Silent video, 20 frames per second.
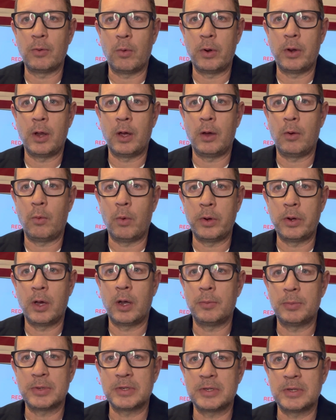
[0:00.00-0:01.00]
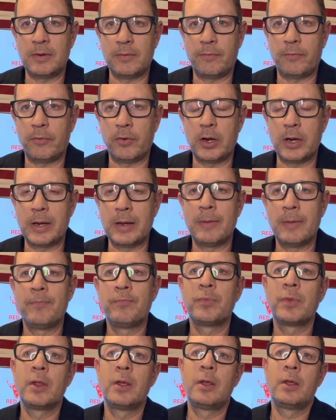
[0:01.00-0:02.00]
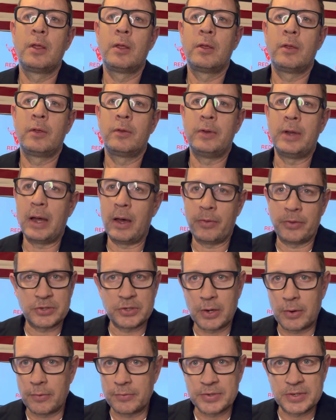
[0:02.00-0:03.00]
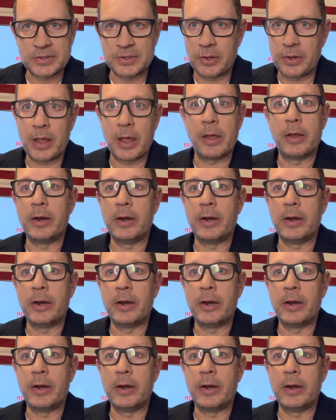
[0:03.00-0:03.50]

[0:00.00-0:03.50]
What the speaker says: 100% free. Now the services on the